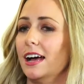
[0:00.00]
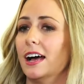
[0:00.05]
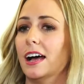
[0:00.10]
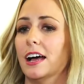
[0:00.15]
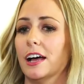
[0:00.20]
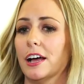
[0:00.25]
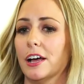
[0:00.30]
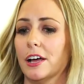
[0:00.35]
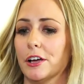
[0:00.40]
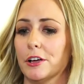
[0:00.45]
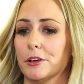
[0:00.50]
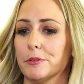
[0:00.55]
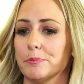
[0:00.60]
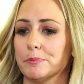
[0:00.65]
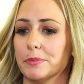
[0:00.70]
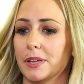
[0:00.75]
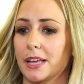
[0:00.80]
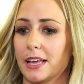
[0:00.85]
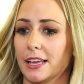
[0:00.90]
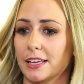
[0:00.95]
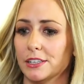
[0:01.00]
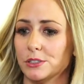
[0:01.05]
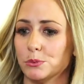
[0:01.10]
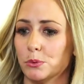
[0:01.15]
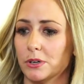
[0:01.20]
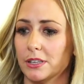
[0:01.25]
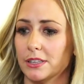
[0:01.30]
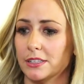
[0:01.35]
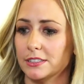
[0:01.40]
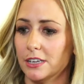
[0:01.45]
as
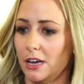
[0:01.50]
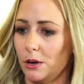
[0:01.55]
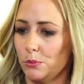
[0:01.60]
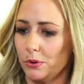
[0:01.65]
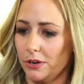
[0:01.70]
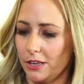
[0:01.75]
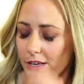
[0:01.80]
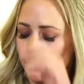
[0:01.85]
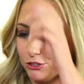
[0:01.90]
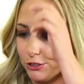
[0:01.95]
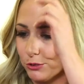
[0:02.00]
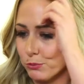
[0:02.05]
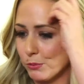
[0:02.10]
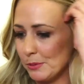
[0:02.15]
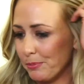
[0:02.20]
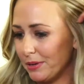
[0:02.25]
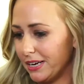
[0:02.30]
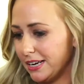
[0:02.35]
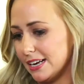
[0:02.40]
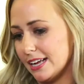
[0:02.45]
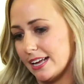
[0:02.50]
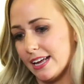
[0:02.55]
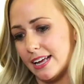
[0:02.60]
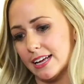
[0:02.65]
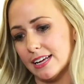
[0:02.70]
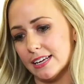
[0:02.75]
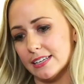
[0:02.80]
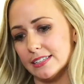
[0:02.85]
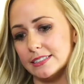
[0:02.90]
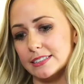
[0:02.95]
one of the top 100 women,
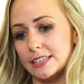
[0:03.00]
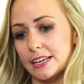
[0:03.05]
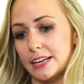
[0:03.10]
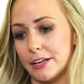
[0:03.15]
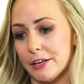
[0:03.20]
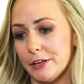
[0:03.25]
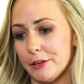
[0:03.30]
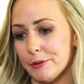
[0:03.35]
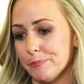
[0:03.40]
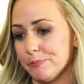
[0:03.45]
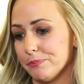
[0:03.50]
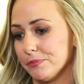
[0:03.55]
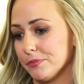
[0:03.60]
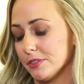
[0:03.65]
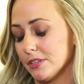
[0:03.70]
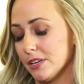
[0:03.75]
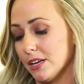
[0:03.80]
and